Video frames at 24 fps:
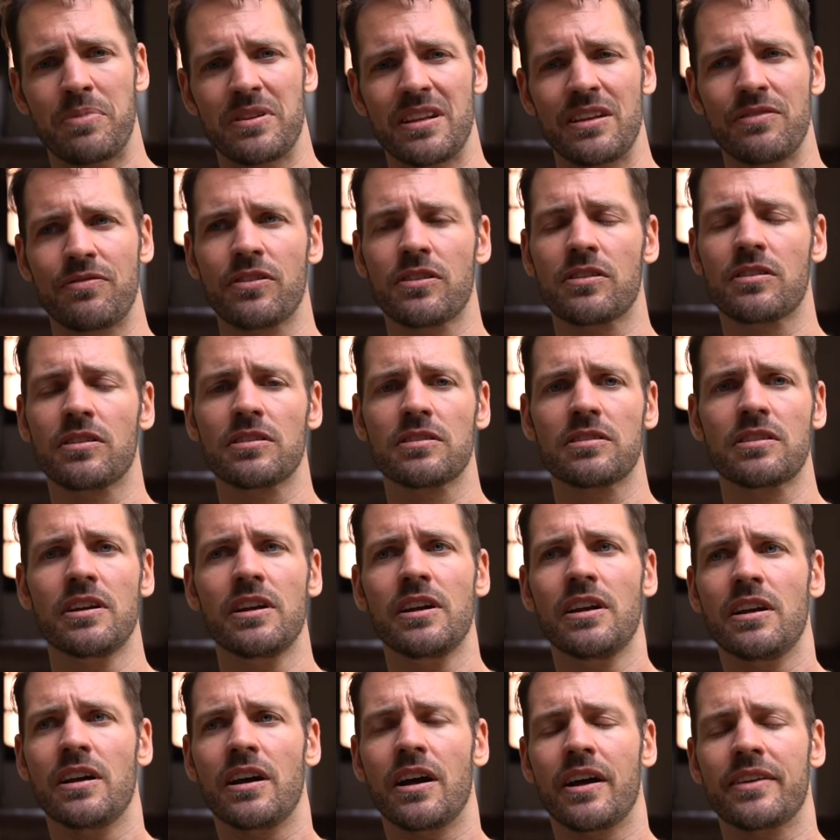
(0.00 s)
be difficult.
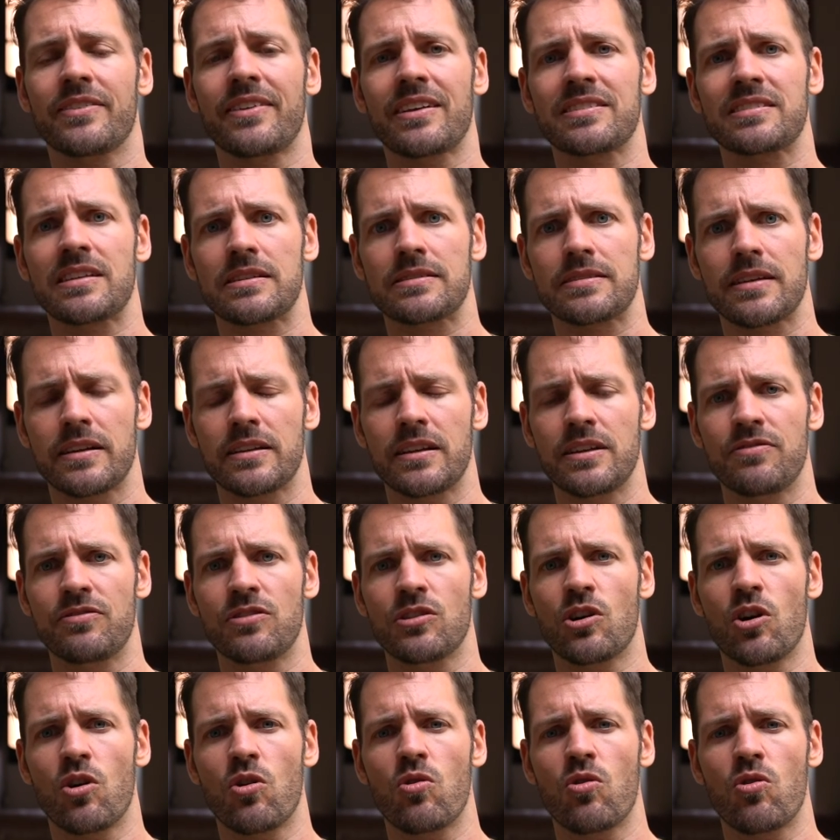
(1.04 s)
And as I said, if
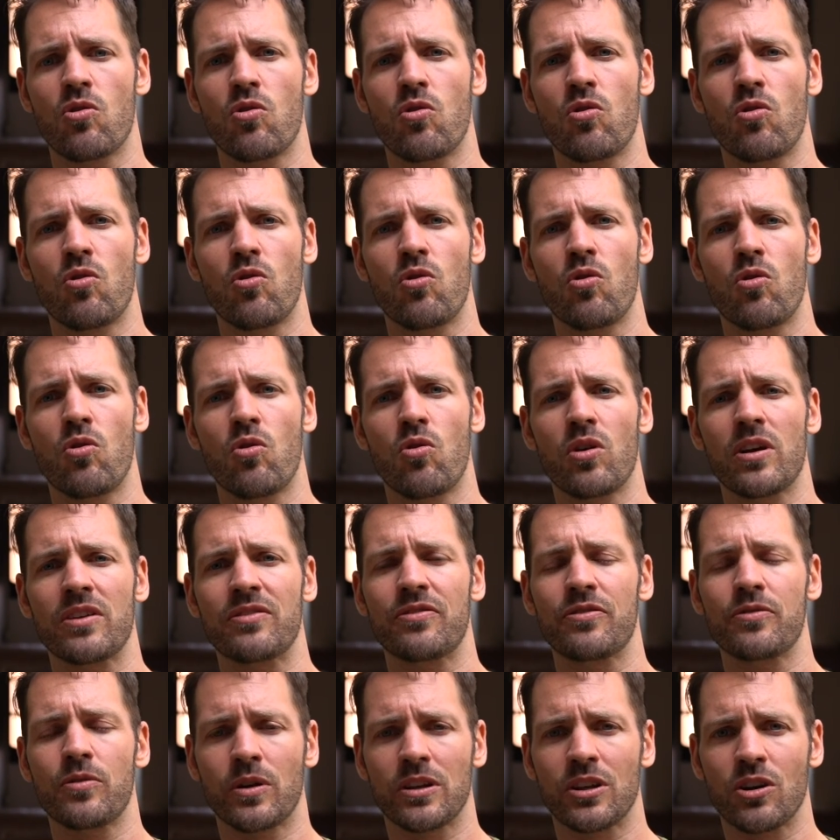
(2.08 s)
you
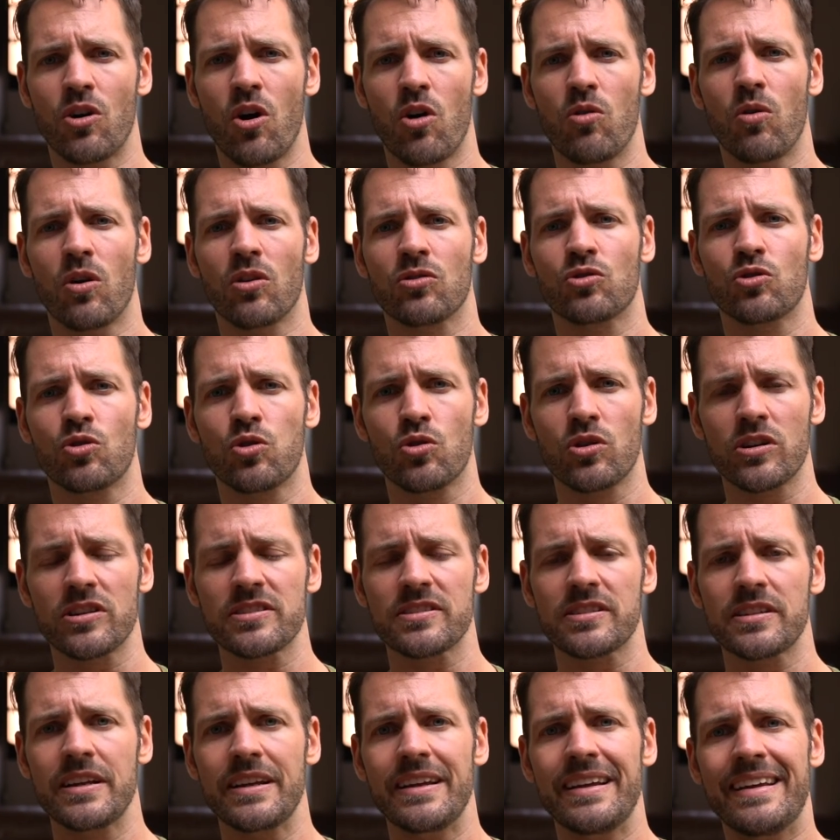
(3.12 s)
want to go on
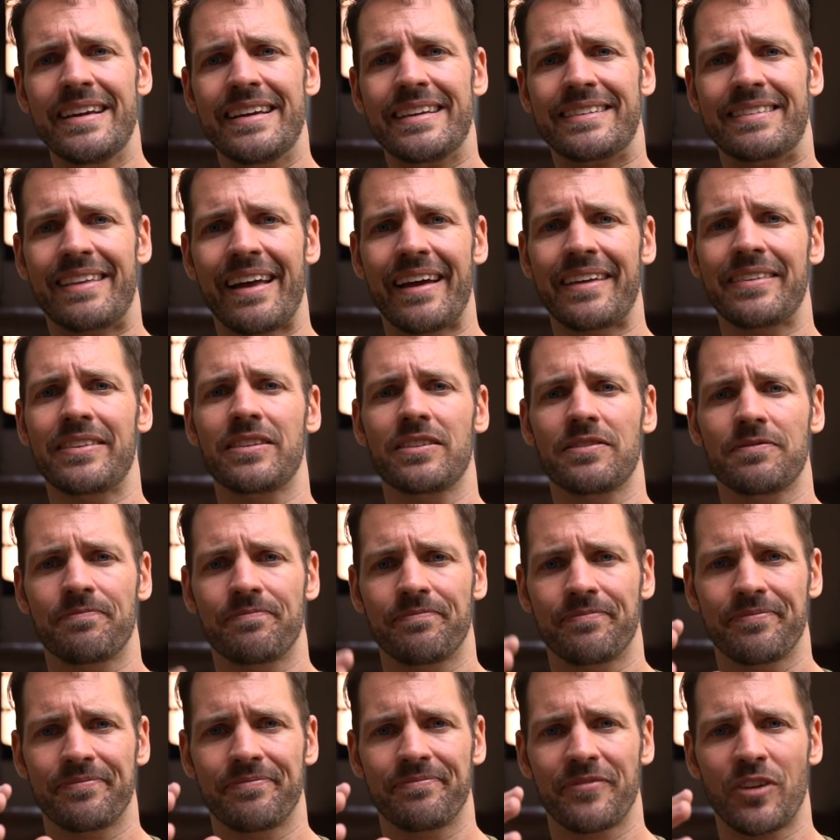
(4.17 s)
tours, then
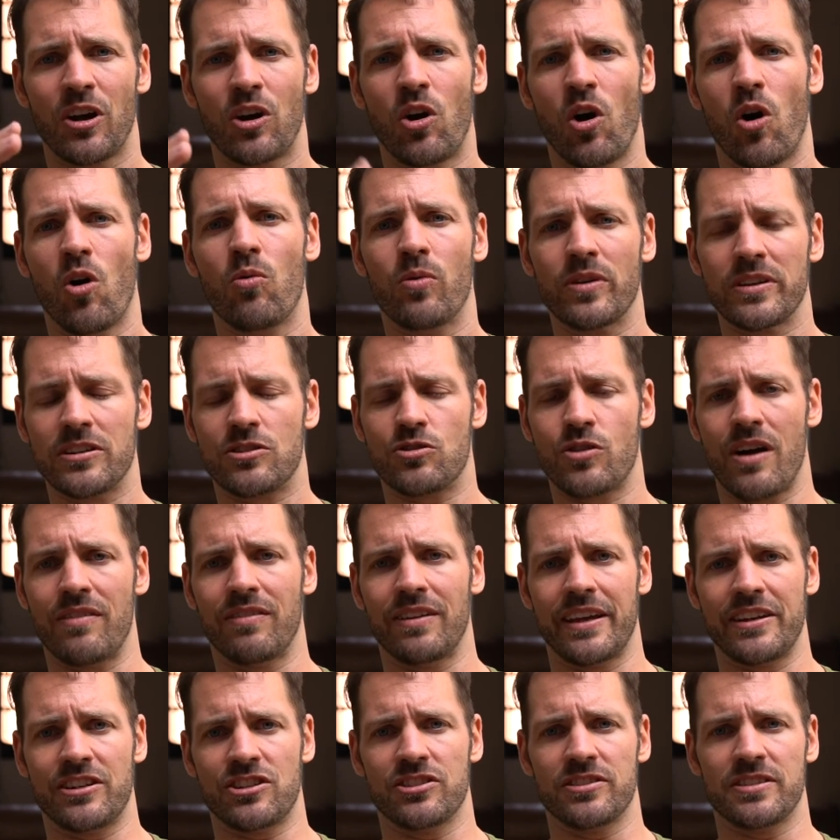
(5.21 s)
go with a
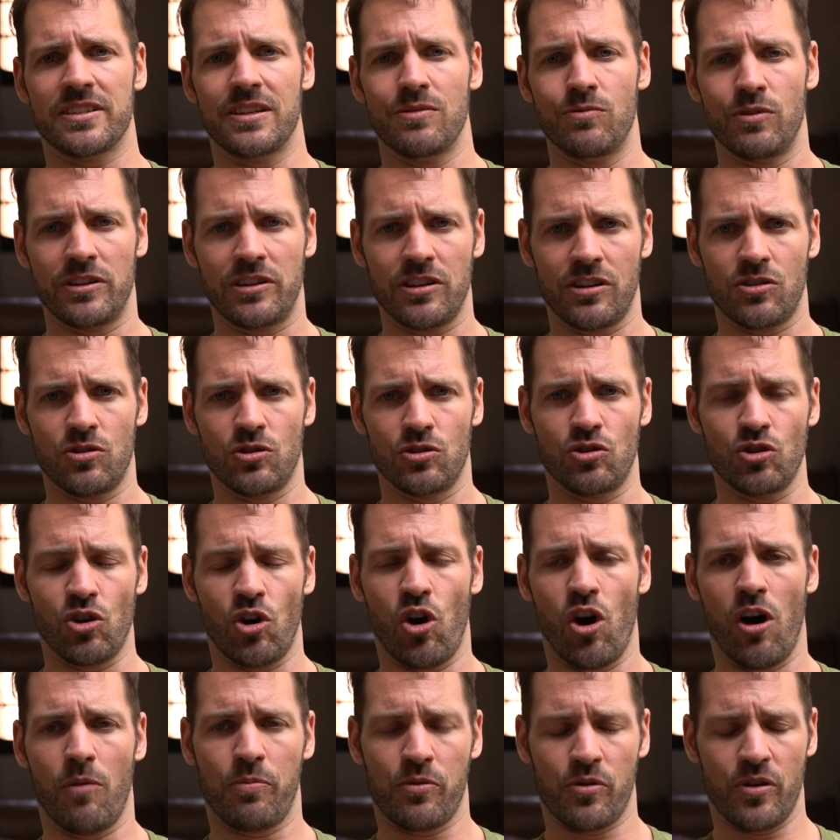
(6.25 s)
travel agency, with a good
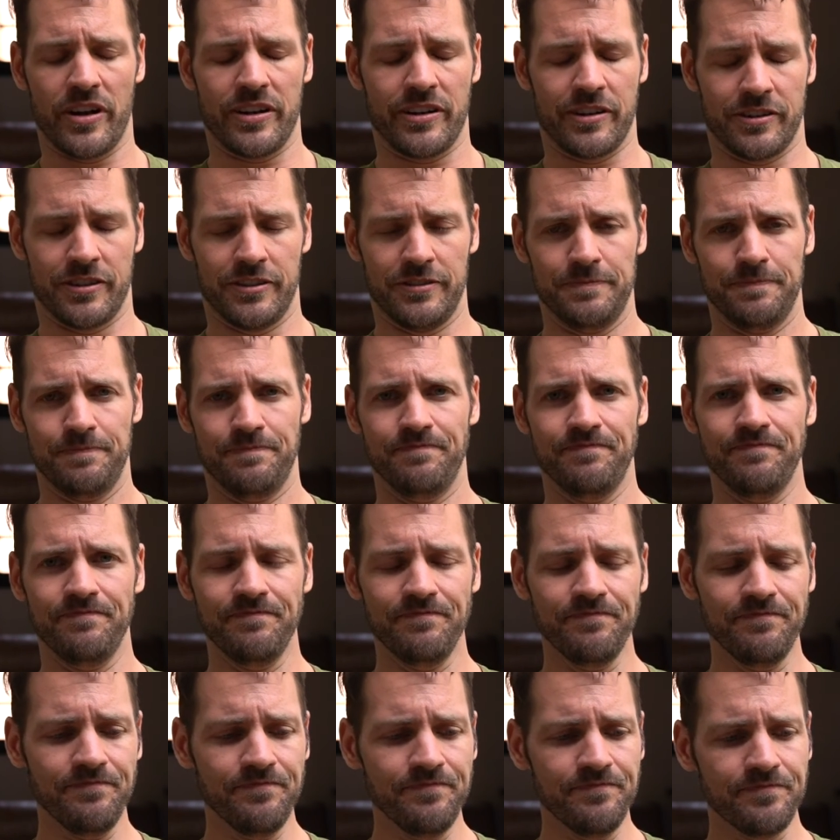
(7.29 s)
operator.
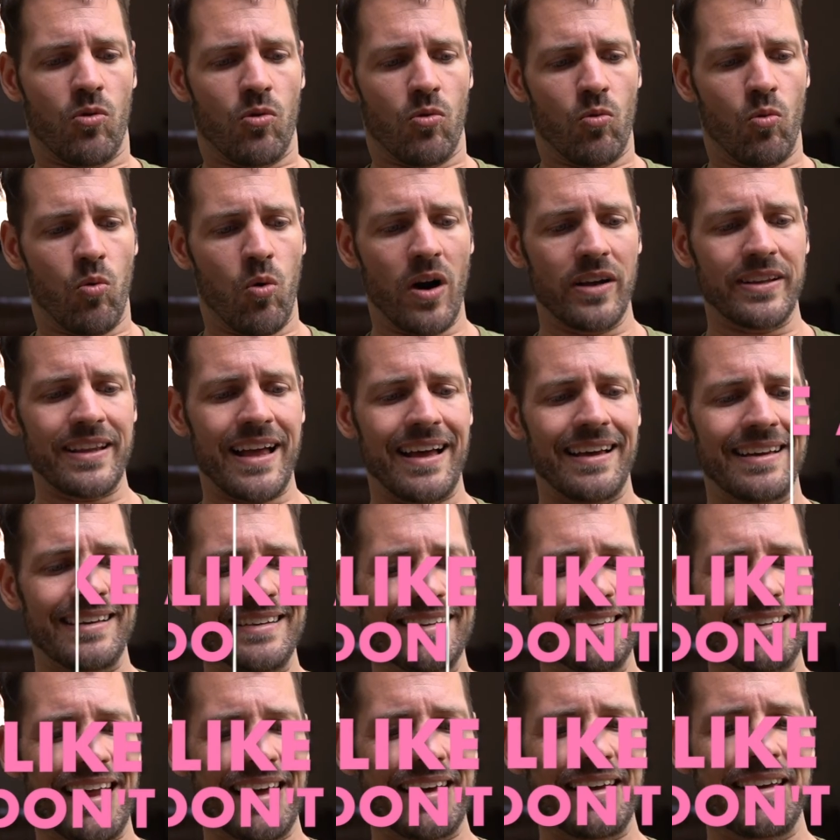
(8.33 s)
What I
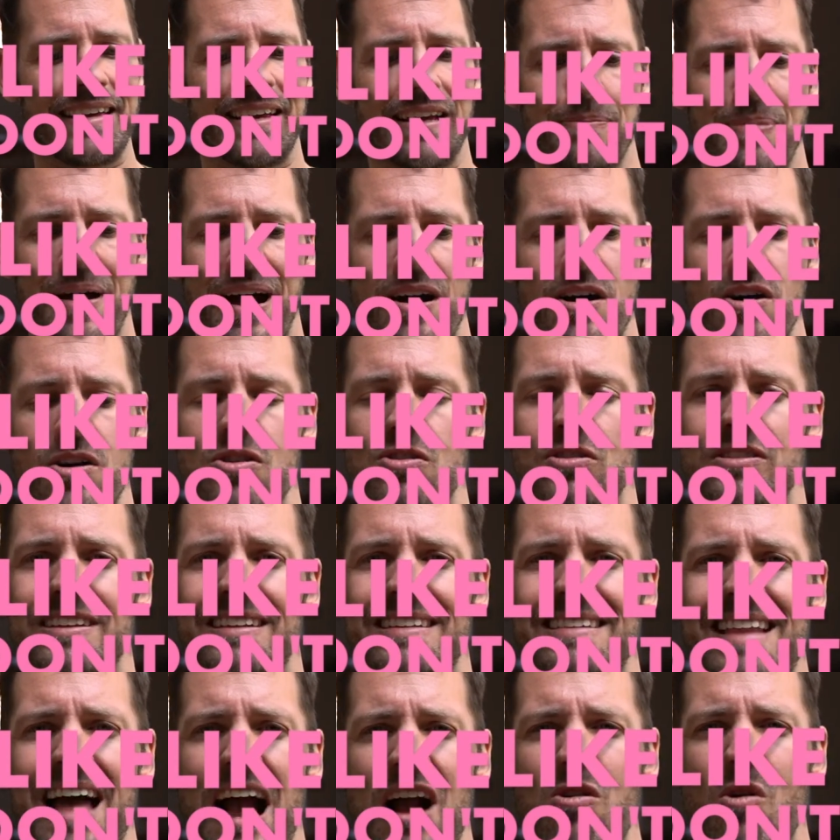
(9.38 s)
like about
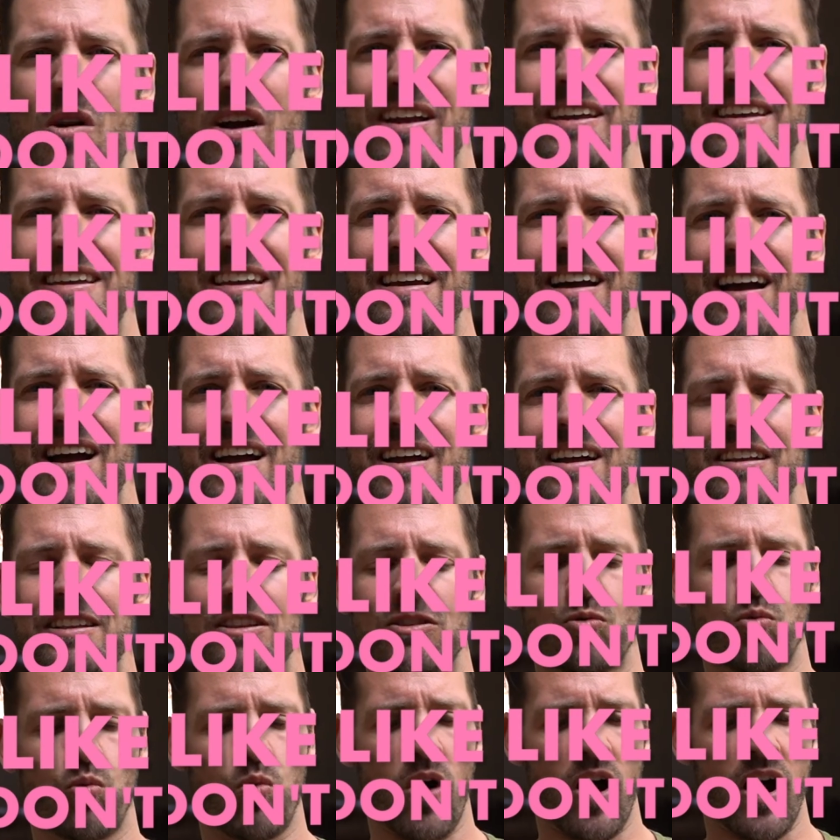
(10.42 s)
La Guajira
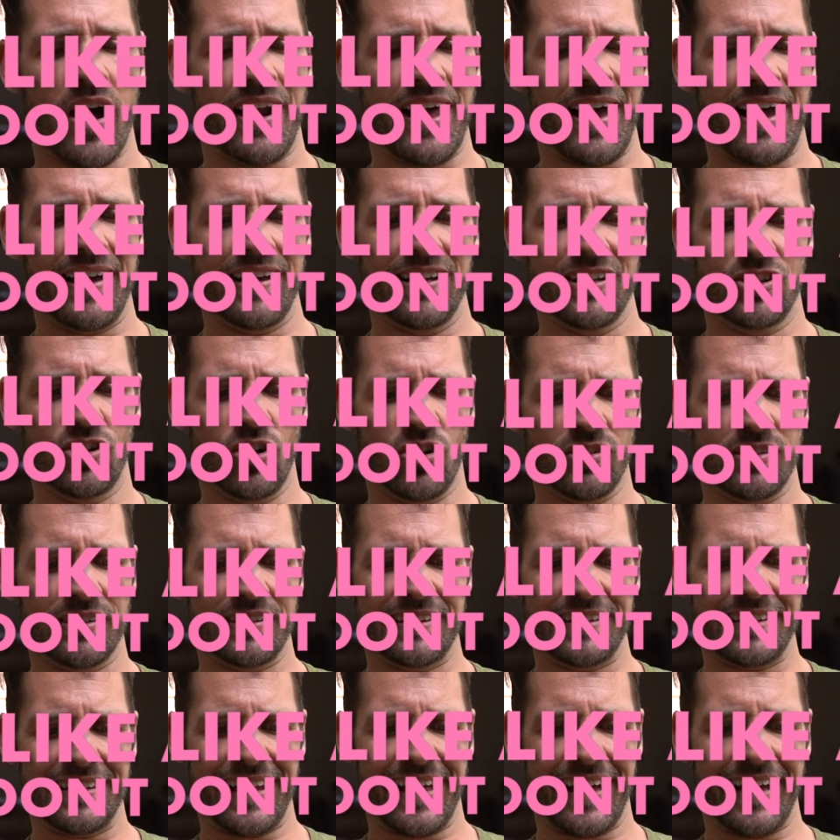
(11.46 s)
and what I
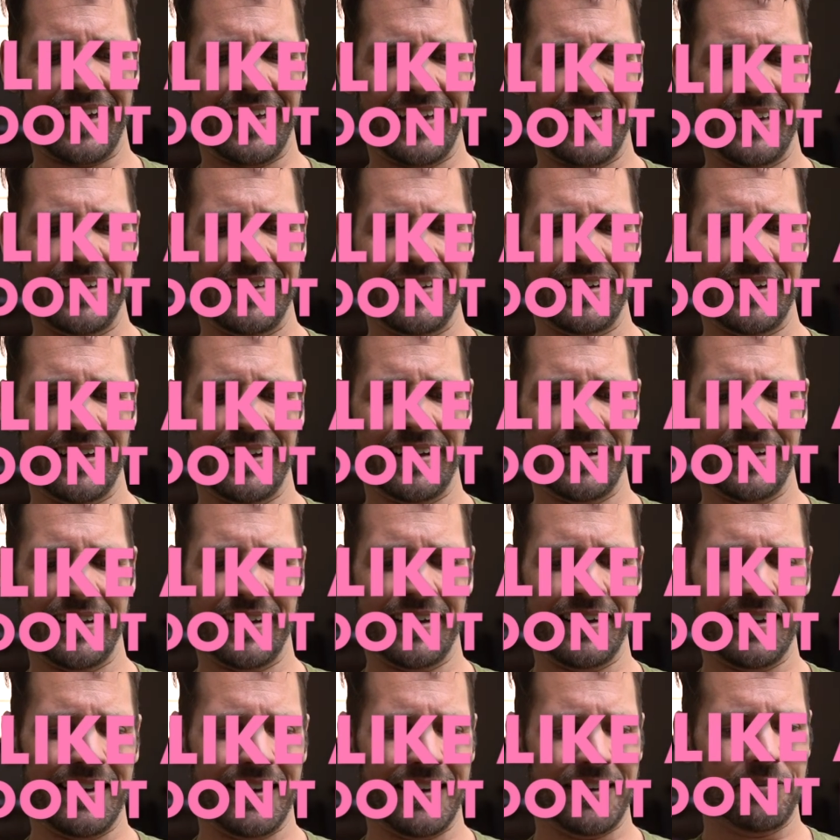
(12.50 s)
don't like.
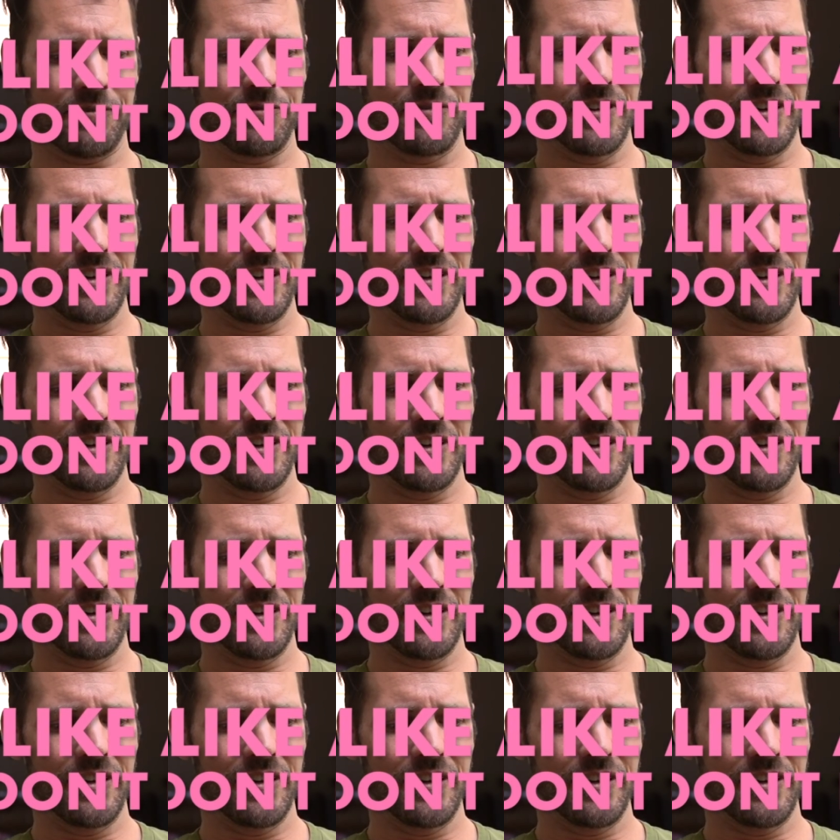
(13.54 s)
To